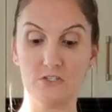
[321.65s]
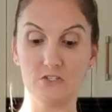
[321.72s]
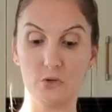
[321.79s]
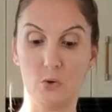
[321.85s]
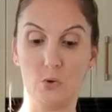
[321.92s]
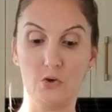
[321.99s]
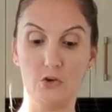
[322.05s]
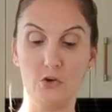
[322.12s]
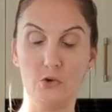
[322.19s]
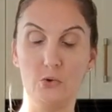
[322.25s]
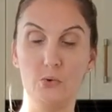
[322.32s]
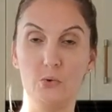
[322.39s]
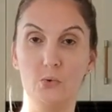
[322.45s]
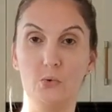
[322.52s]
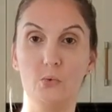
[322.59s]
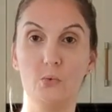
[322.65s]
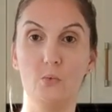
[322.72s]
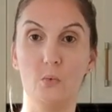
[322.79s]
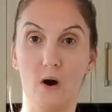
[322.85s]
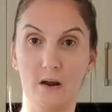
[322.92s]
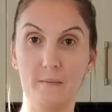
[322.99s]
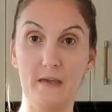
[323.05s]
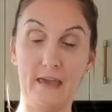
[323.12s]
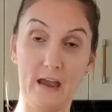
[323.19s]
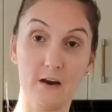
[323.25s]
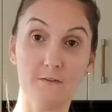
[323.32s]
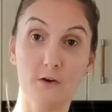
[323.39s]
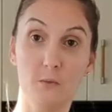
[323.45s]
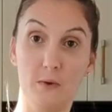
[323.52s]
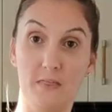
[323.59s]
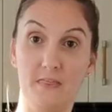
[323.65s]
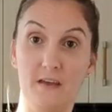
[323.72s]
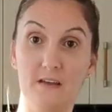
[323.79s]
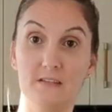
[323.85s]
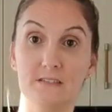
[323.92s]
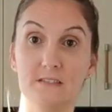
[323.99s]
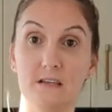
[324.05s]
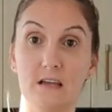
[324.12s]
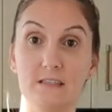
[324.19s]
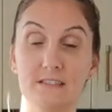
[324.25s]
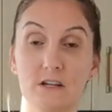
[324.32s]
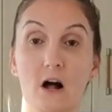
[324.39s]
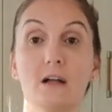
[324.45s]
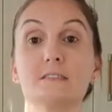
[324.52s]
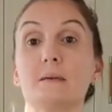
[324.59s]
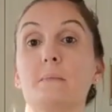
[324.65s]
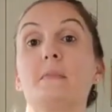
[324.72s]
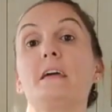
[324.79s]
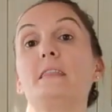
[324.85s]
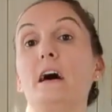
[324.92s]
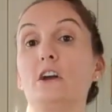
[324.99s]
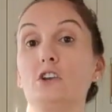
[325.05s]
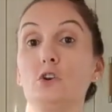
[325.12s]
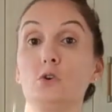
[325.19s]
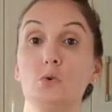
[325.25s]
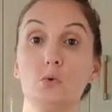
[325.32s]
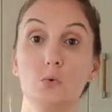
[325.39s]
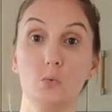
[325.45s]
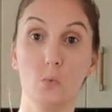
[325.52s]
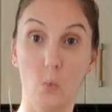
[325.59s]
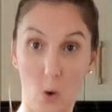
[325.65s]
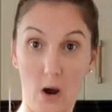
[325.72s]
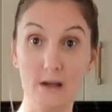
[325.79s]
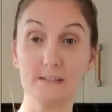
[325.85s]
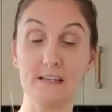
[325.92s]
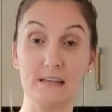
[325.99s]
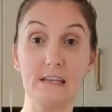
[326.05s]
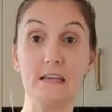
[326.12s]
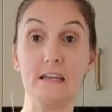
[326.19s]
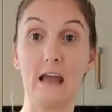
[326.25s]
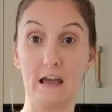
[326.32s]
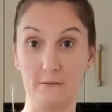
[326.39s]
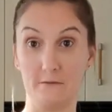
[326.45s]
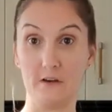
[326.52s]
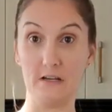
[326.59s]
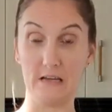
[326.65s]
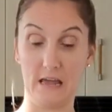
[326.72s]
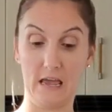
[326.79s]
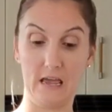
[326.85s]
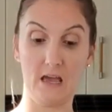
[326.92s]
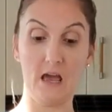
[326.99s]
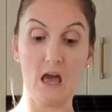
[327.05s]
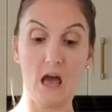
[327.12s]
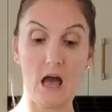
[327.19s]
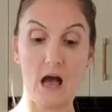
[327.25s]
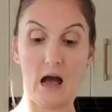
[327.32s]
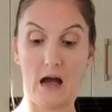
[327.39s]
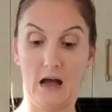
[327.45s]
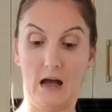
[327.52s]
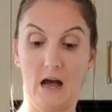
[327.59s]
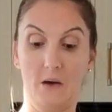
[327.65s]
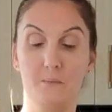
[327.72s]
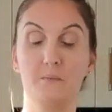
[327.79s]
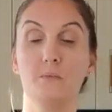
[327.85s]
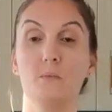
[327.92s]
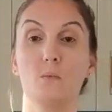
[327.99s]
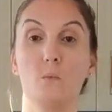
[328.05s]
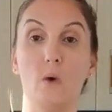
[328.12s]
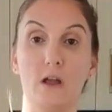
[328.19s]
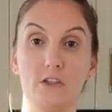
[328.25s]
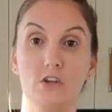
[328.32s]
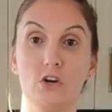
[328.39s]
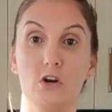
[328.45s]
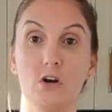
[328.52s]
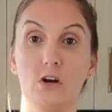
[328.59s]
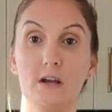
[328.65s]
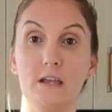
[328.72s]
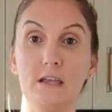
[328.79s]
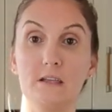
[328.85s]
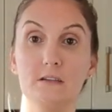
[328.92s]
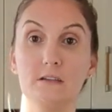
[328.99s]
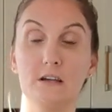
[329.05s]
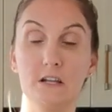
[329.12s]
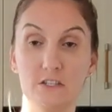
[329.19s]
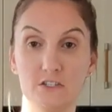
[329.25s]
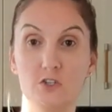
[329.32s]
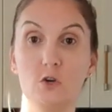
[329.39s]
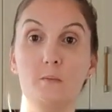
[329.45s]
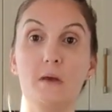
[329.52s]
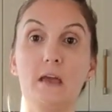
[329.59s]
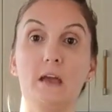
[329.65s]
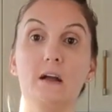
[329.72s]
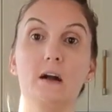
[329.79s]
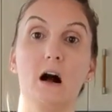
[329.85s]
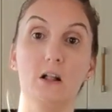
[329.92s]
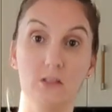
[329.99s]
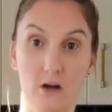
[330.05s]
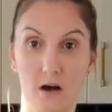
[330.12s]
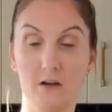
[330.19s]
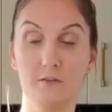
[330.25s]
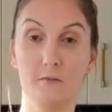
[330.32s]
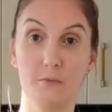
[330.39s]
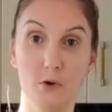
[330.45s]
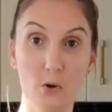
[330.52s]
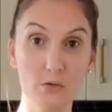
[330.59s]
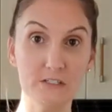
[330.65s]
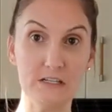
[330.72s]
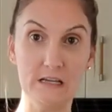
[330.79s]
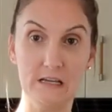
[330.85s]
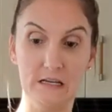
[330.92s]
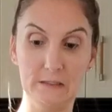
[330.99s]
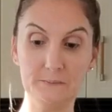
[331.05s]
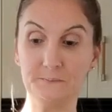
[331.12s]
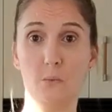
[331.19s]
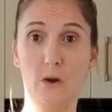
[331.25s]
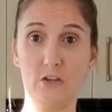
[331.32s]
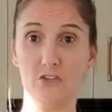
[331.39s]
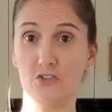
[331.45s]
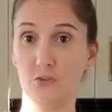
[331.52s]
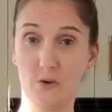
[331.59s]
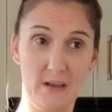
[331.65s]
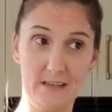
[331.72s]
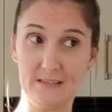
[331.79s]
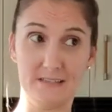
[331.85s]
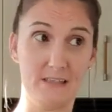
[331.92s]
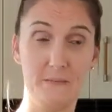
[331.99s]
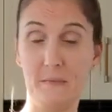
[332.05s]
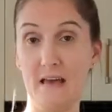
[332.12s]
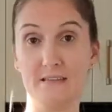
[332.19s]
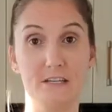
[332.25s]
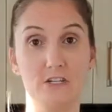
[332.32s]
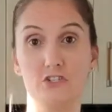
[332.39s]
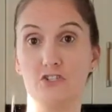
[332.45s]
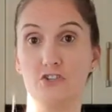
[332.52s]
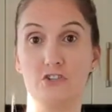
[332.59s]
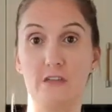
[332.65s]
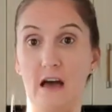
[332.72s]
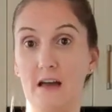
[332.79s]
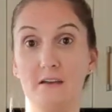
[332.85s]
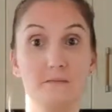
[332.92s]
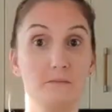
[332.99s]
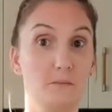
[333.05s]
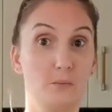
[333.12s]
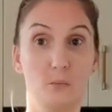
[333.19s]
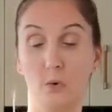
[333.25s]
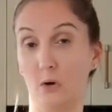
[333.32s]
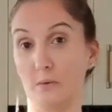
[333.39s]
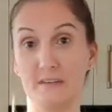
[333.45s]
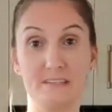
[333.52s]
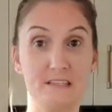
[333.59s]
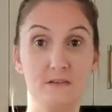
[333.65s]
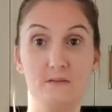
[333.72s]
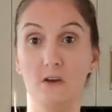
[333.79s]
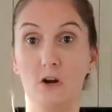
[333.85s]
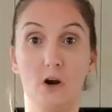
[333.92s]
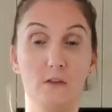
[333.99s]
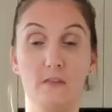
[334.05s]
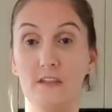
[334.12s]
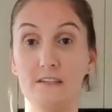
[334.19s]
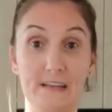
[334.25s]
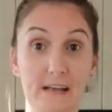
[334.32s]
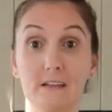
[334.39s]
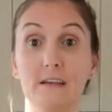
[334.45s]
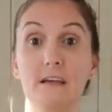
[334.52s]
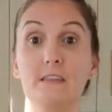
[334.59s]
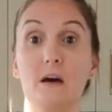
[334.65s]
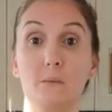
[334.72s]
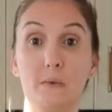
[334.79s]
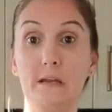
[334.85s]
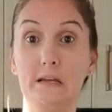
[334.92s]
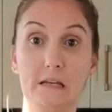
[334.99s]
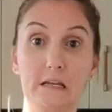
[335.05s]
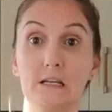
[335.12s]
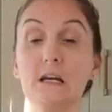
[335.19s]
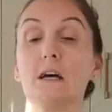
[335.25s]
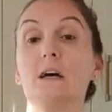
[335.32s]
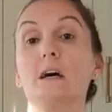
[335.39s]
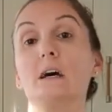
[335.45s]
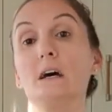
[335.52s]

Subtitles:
So you want to be careful with this. It's not something that you want to eat every day. When you're consuming a lot of protein, which is the message that we're receiving on the daily, that we need